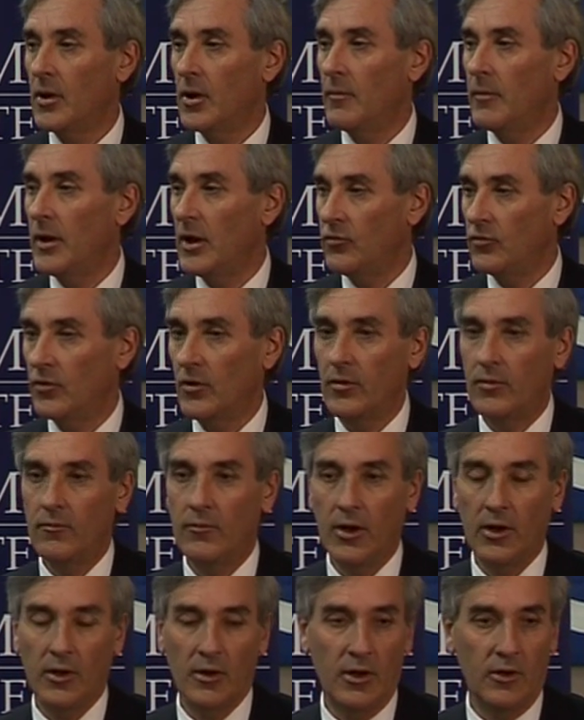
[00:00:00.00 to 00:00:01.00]
major
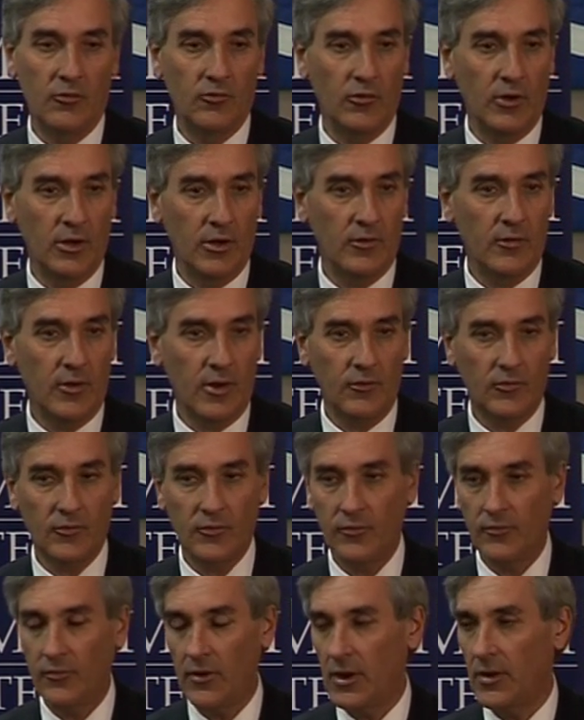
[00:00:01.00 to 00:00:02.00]
regulatory
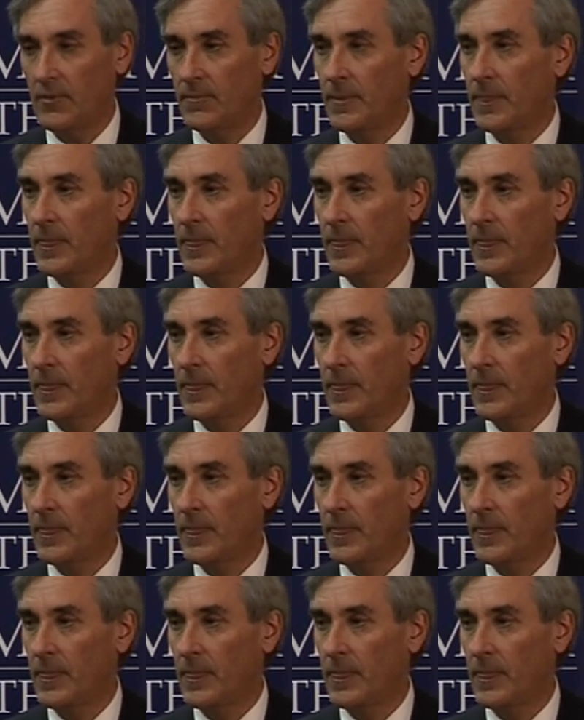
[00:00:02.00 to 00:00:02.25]
catastrophe